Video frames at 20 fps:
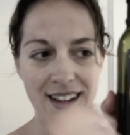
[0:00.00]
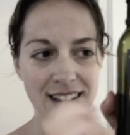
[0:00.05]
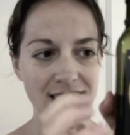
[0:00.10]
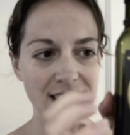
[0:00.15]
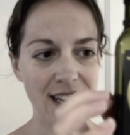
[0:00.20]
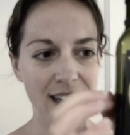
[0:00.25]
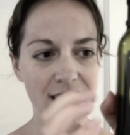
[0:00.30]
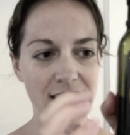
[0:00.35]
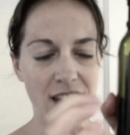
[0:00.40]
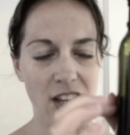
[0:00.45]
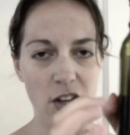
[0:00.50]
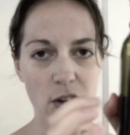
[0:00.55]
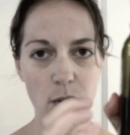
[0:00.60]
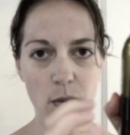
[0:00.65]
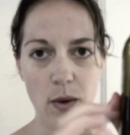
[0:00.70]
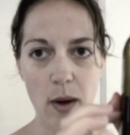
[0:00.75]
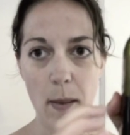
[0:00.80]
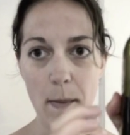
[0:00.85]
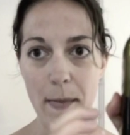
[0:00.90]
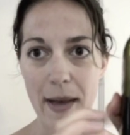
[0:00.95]
telling you
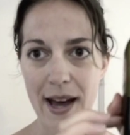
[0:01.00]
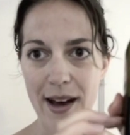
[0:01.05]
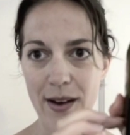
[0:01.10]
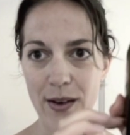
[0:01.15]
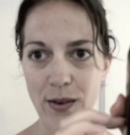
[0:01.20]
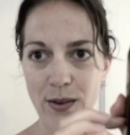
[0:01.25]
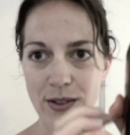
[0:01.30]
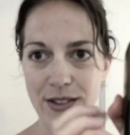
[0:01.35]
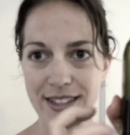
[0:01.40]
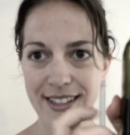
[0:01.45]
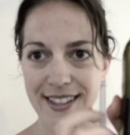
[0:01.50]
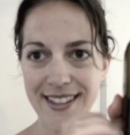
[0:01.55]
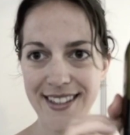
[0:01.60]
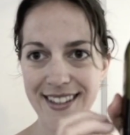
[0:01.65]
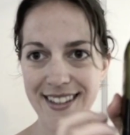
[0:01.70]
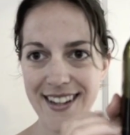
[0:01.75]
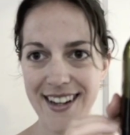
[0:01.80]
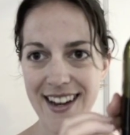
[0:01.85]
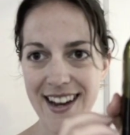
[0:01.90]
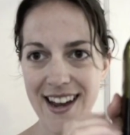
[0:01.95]
about
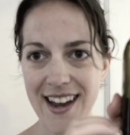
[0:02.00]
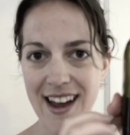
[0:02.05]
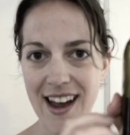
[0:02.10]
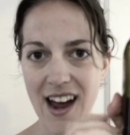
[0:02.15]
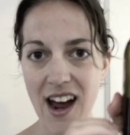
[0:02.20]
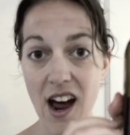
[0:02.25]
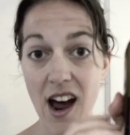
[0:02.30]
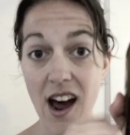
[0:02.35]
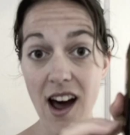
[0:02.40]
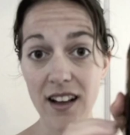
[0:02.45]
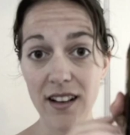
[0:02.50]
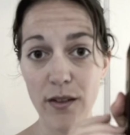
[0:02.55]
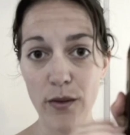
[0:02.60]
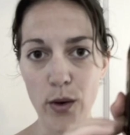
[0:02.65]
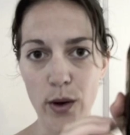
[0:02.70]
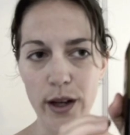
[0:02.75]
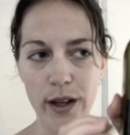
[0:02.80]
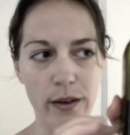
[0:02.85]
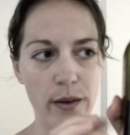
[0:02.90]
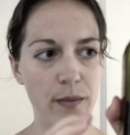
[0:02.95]
olive
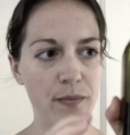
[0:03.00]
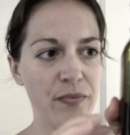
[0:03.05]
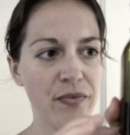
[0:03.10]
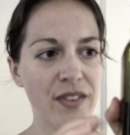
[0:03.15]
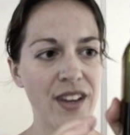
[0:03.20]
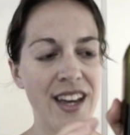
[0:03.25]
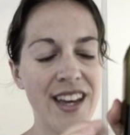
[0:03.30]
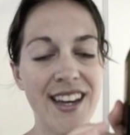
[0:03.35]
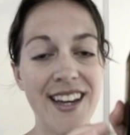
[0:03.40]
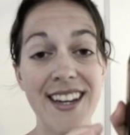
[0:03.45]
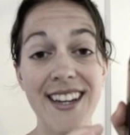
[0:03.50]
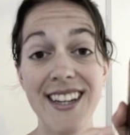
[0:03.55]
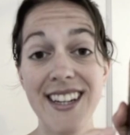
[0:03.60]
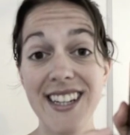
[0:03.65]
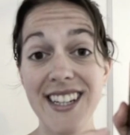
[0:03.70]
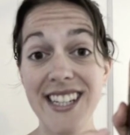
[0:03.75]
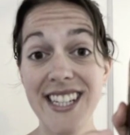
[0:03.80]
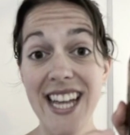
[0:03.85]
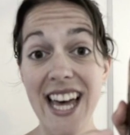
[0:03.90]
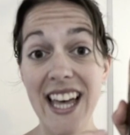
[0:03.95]
oil,
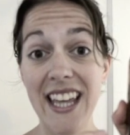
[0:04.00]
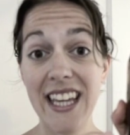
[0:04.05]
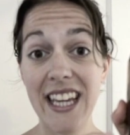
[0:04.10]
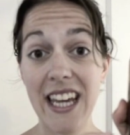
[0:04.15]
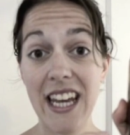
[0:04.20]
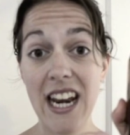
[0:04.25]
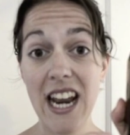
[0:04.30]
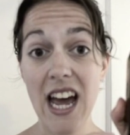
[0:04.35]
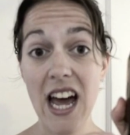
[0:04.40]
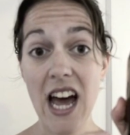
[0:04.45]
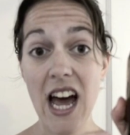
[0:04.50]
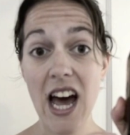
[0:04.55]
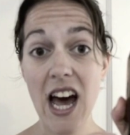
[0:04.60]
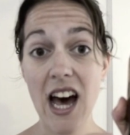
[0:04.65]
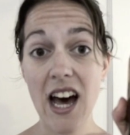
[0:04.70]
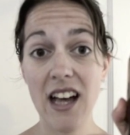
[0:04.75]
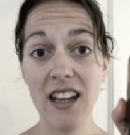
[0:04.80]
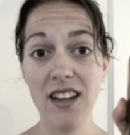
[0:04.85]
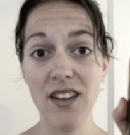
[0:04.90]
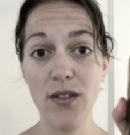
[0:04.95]
Italian
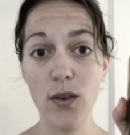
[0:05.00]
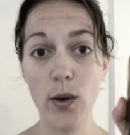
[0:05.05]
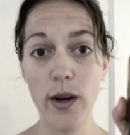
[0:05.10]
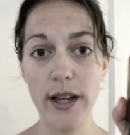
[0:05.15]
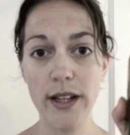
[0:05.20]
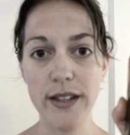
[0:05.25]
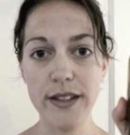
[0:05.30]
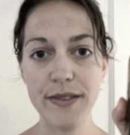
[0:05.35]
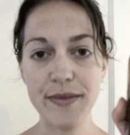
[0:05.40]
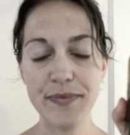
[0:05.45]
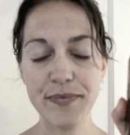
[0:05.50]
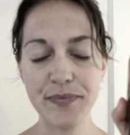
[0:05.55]
olive oil.